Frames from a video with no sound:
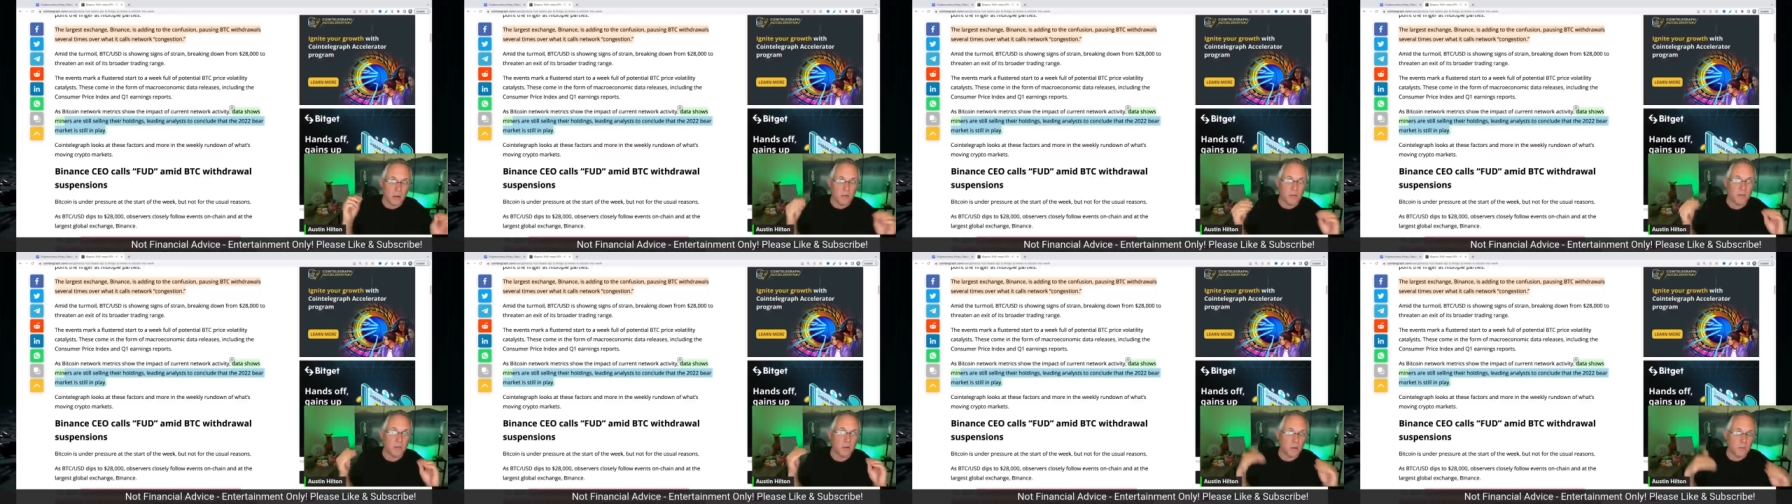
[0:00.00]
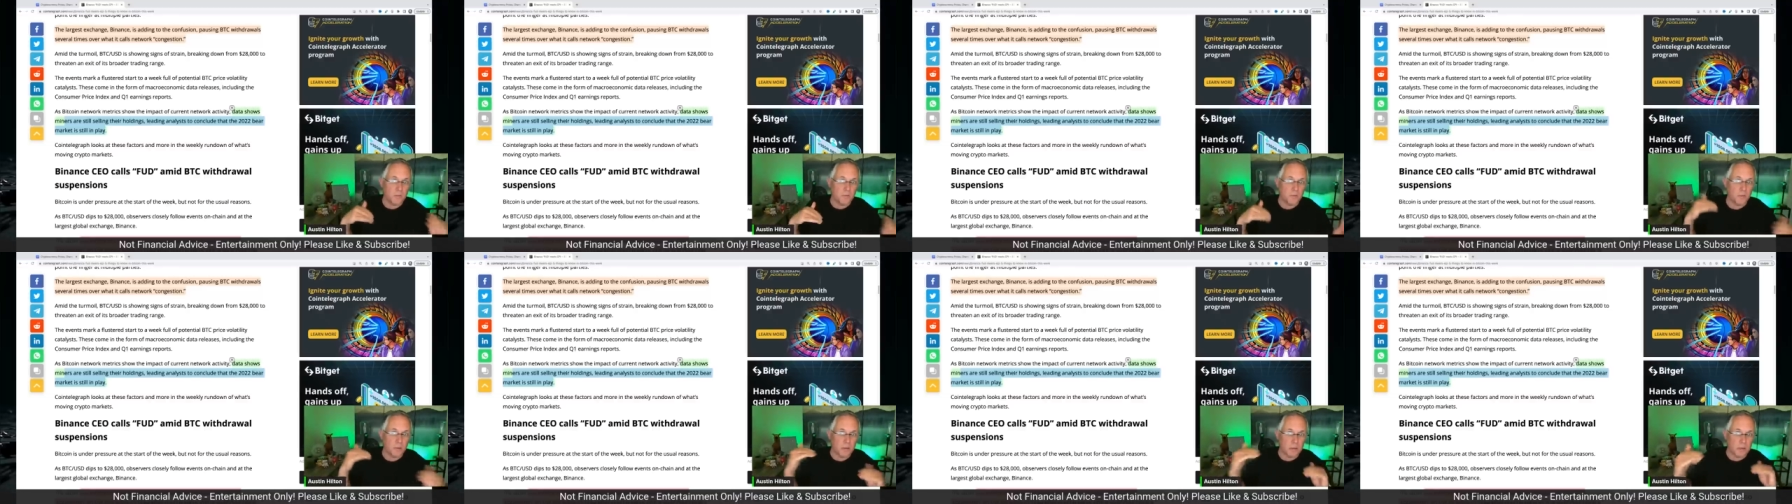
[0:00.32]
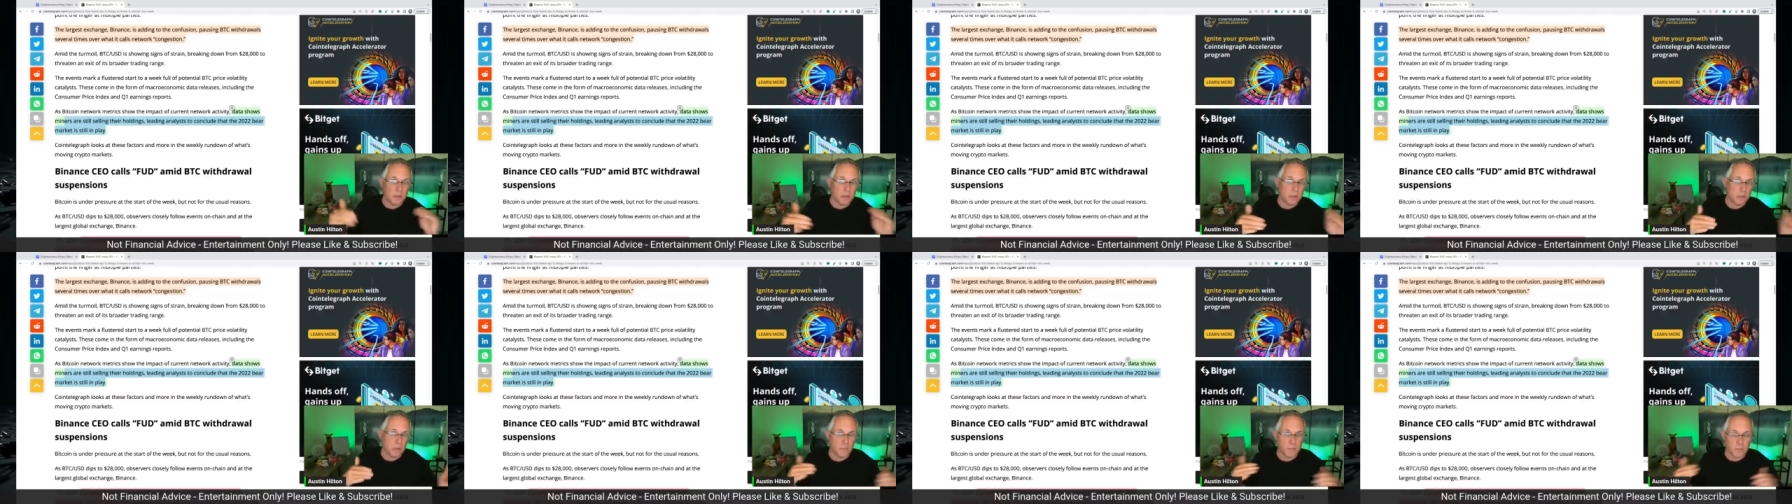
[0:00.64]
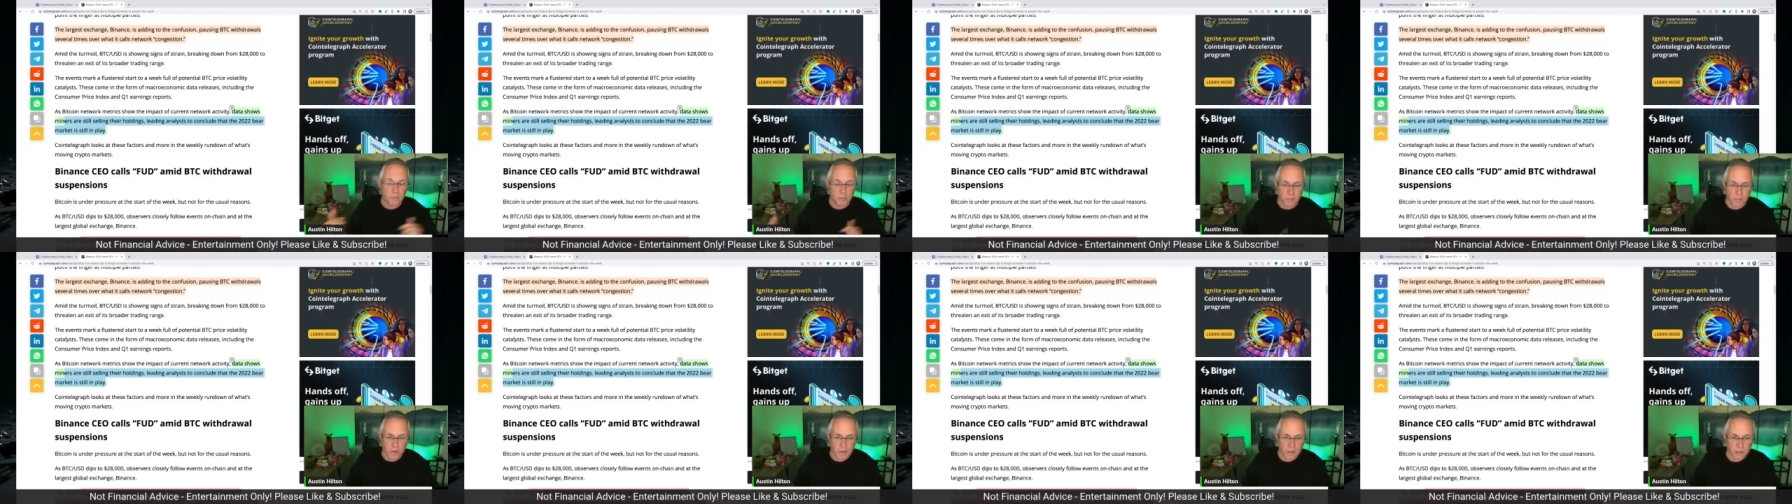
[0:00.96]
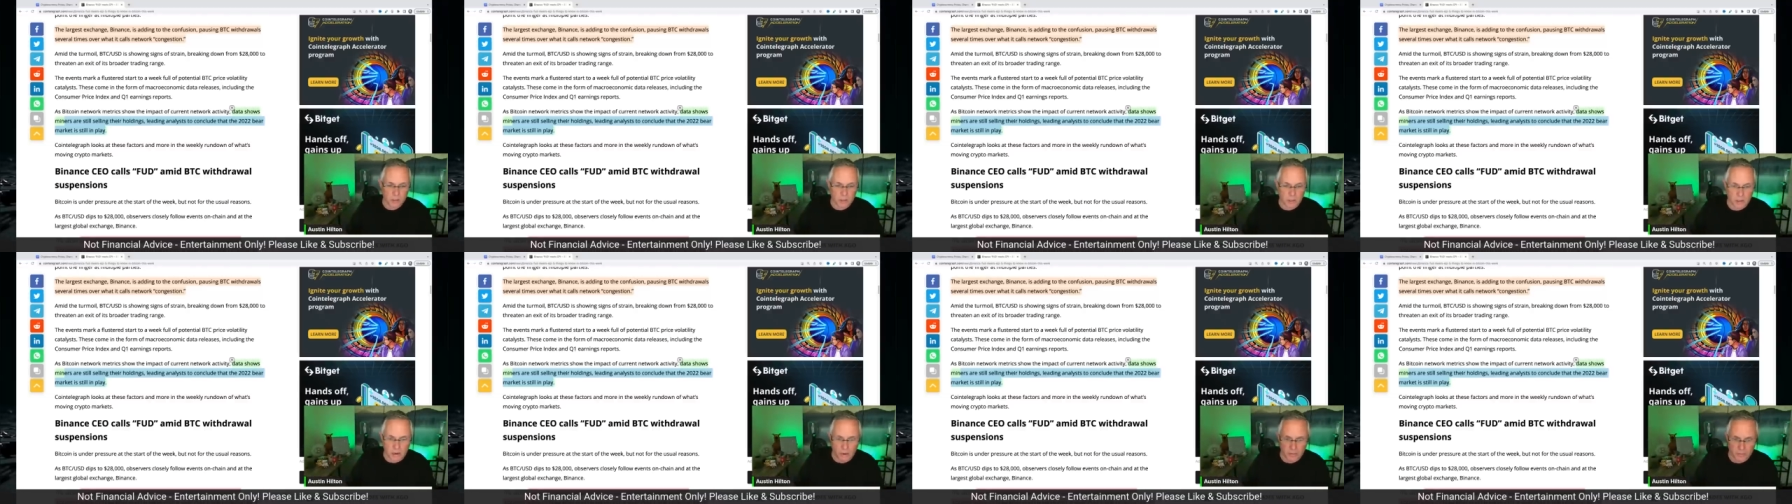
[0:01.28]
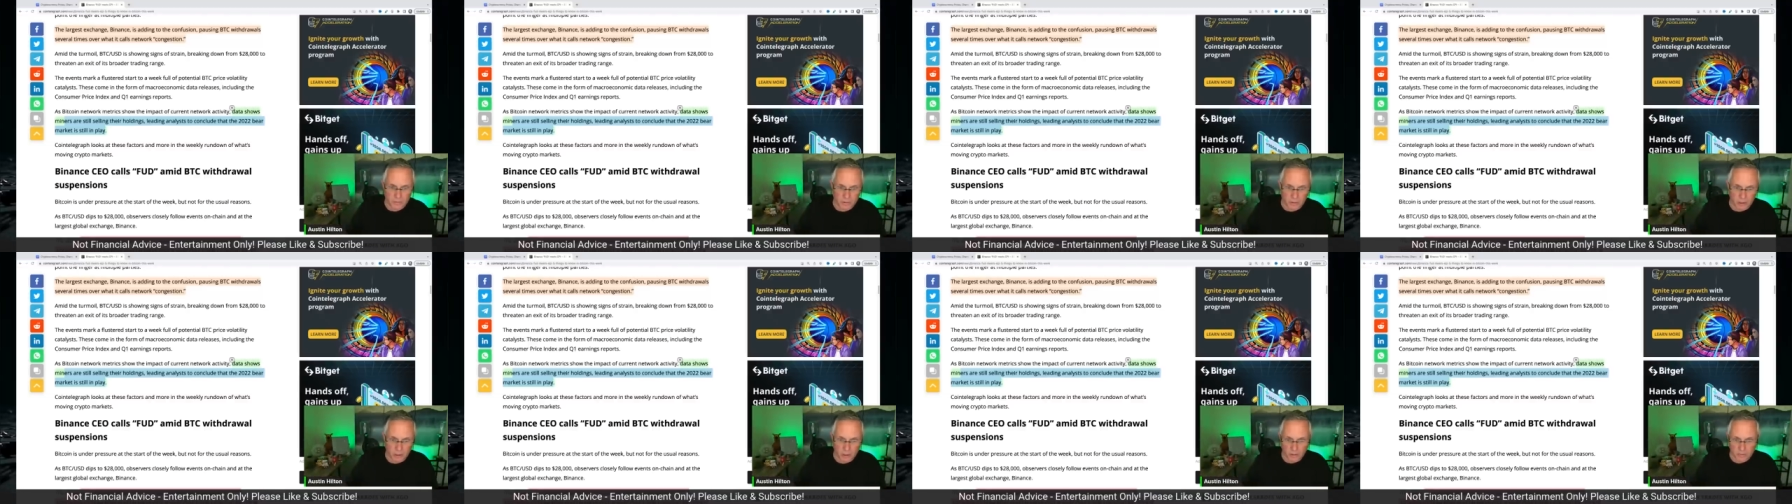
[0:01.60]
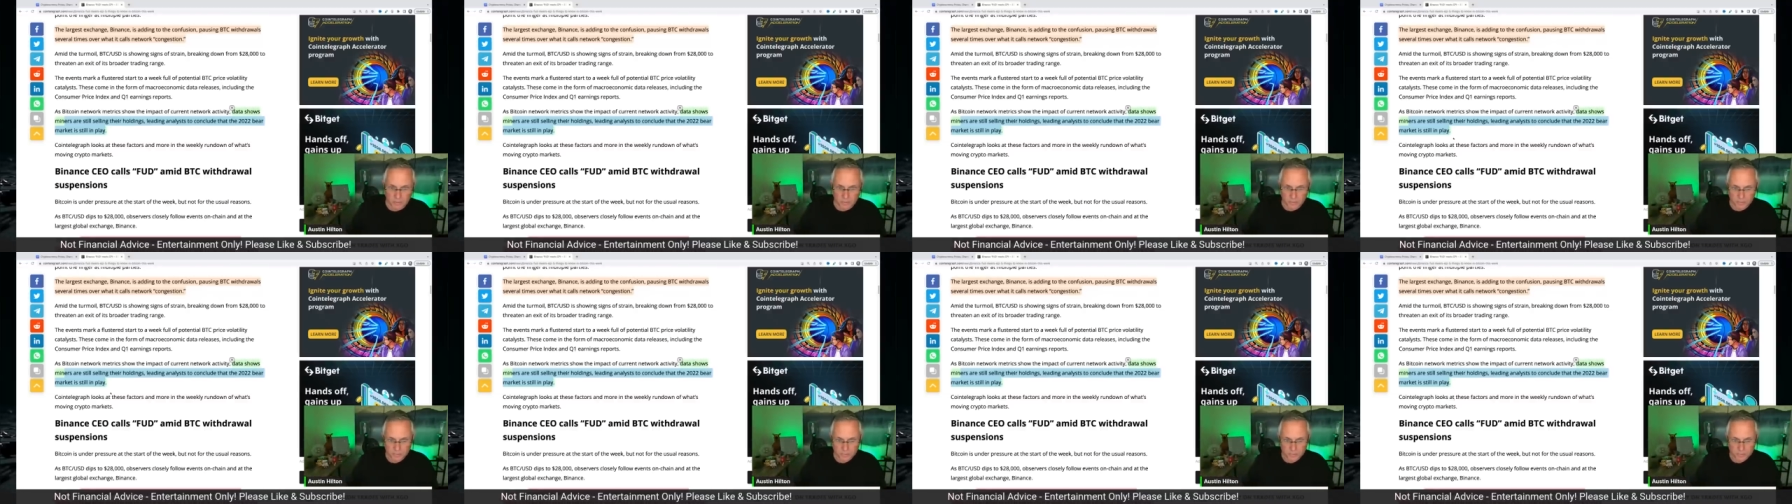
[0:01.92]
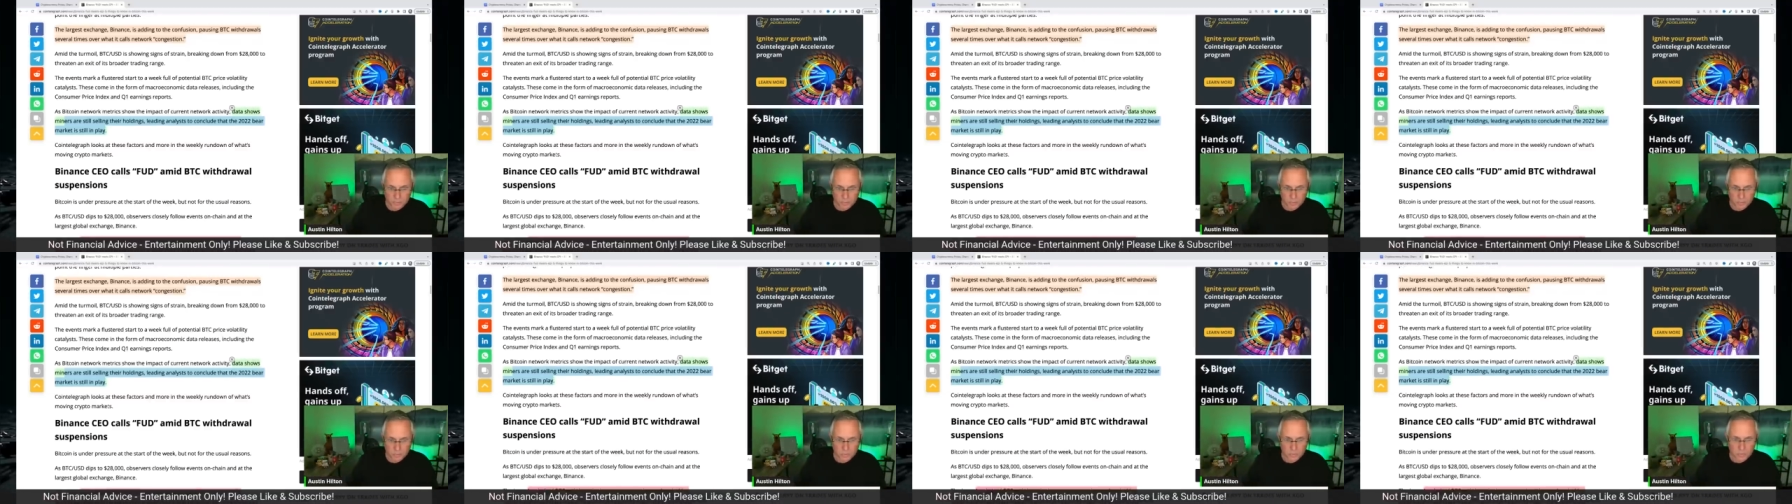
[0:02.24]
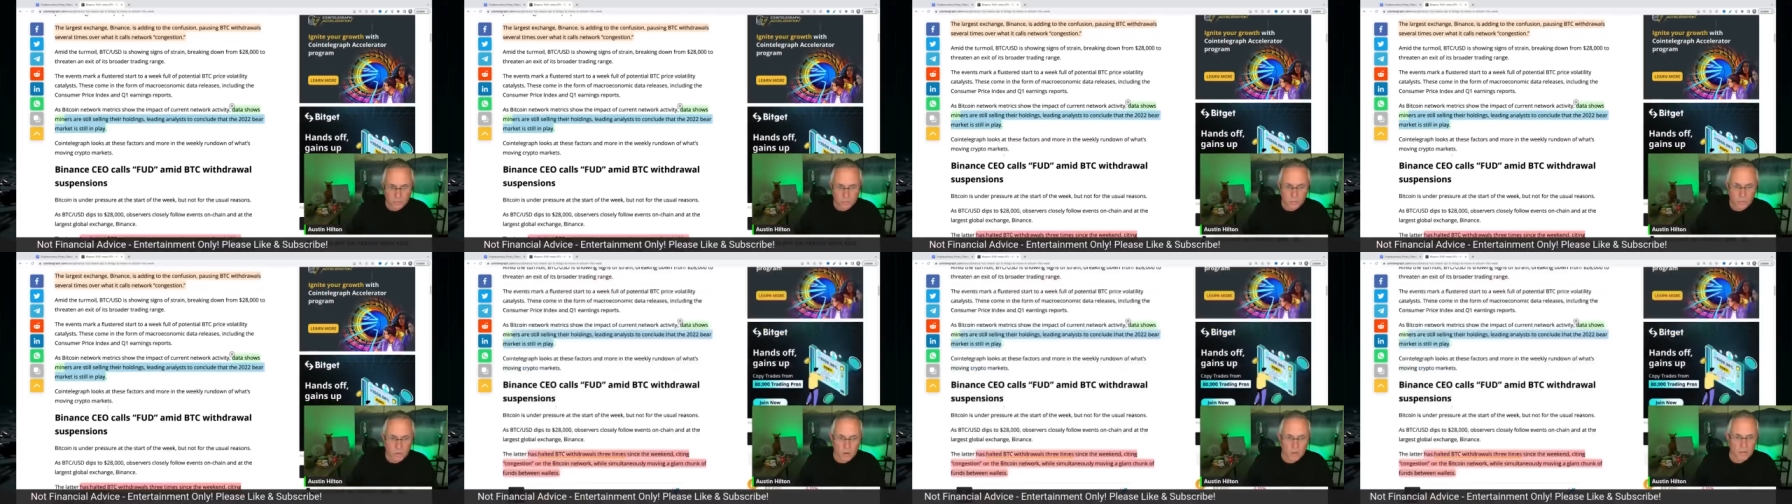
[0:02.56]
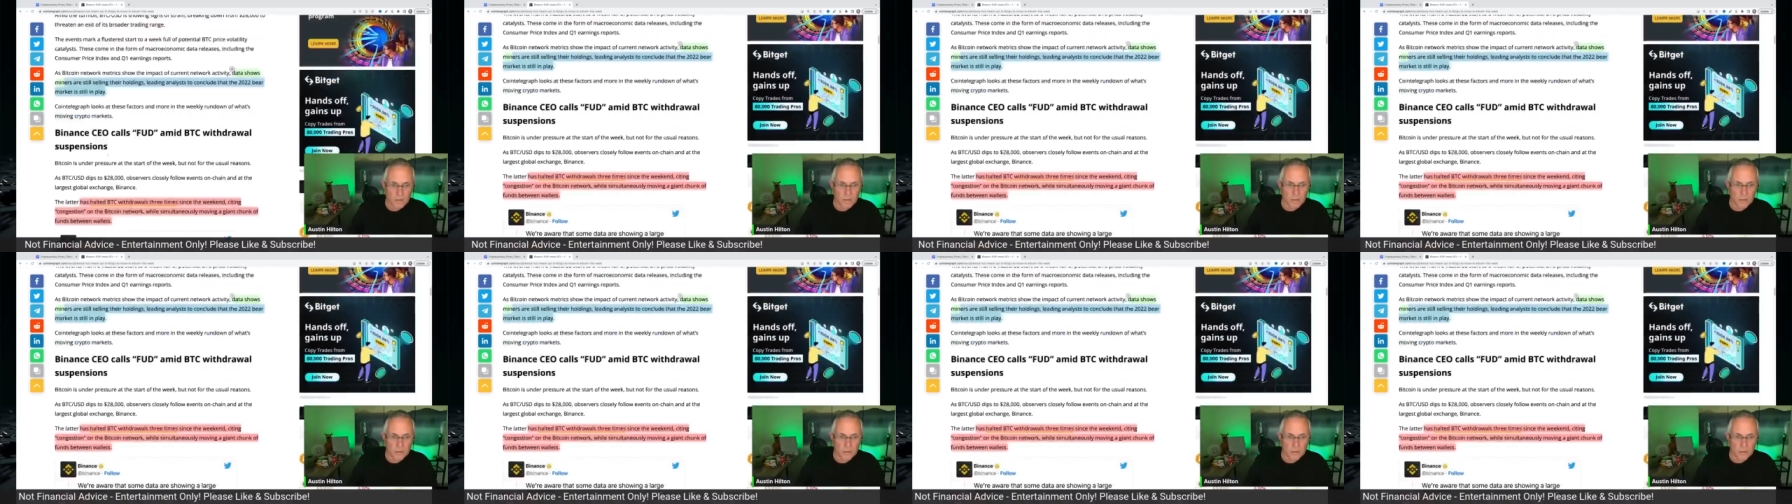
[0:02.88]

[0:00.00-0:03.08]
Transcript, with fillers: of conflicting information out there that